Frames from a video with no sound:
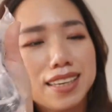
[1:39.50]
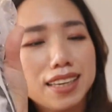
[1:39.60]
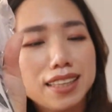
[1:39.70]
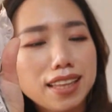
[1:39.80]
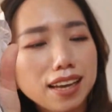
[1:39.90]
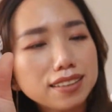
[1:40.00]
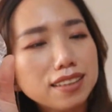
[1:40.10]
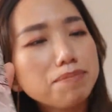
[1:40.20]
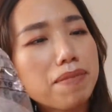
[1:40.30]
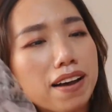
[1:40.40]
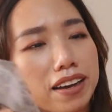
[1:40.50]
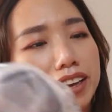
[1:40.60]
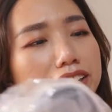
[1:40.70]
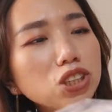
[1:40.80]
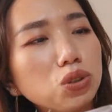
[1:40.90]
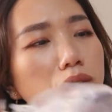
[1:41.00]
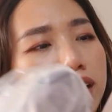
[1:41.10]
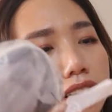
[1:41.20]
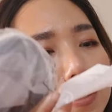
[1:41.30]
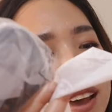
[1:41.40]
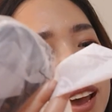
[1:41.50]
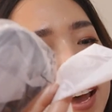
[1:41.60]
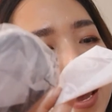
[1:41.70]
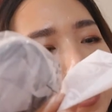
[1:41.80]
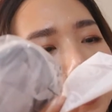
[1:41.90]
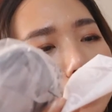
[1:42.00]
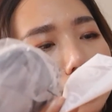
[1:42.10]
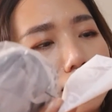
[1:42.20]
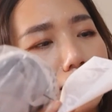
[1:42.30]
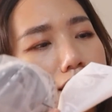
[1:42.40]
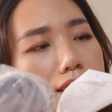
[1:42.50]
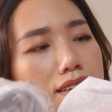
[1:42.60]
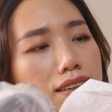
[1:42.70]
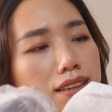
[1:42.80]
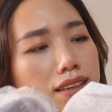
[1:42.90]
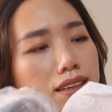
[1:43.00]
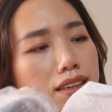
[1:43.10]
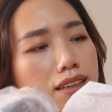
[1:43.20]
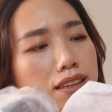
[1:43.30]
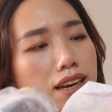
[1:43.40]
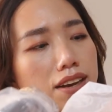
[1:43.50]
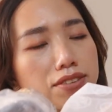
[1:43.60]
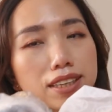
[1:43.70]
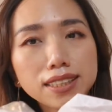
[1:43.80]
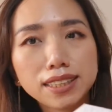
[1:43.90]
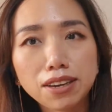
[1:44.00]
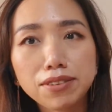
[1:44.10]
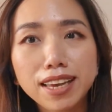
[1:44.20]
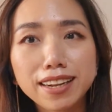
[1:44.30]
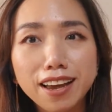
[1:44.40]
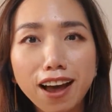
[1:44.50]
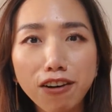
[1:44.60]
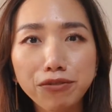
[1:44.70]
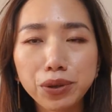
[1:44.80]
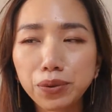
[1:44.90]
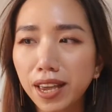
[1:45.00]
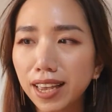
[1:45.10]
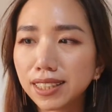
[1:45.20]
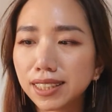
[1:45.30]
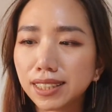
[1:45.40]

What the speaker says: Nicely packaged well, and I've got a 7.5 US.